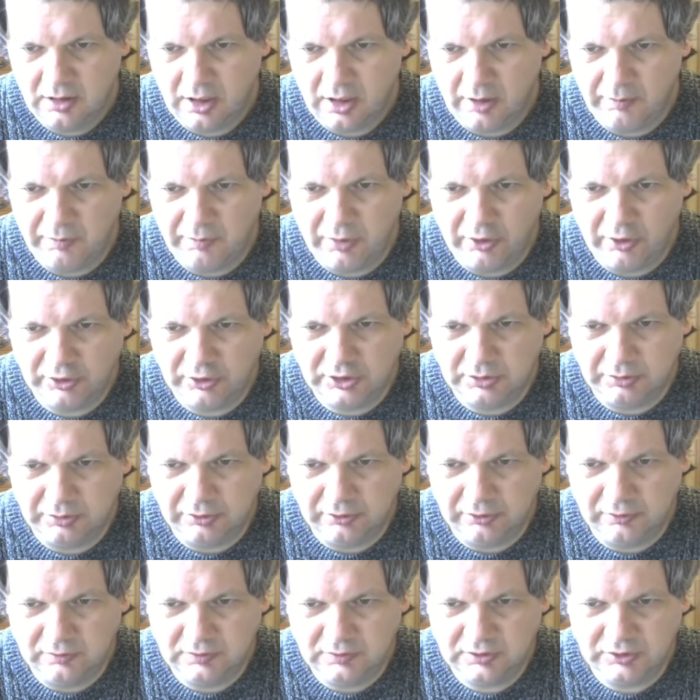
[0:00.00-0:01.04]

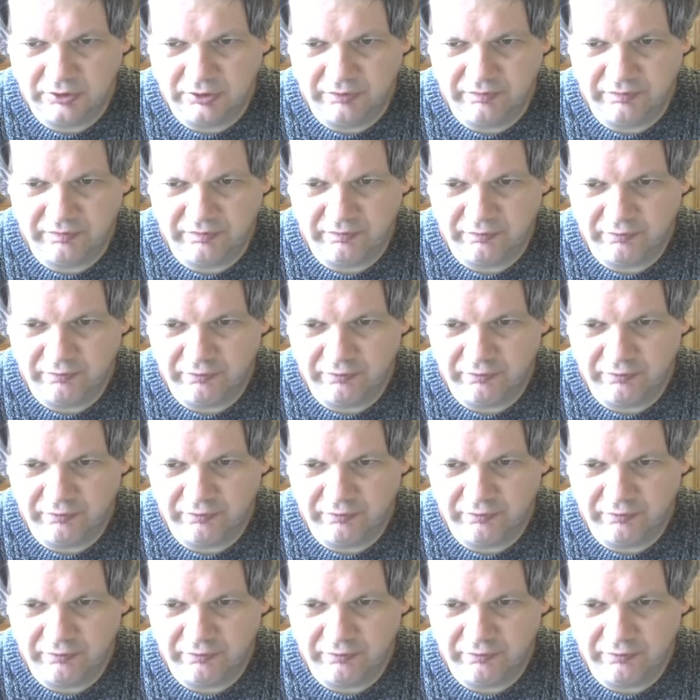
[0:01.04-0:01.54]
approachable to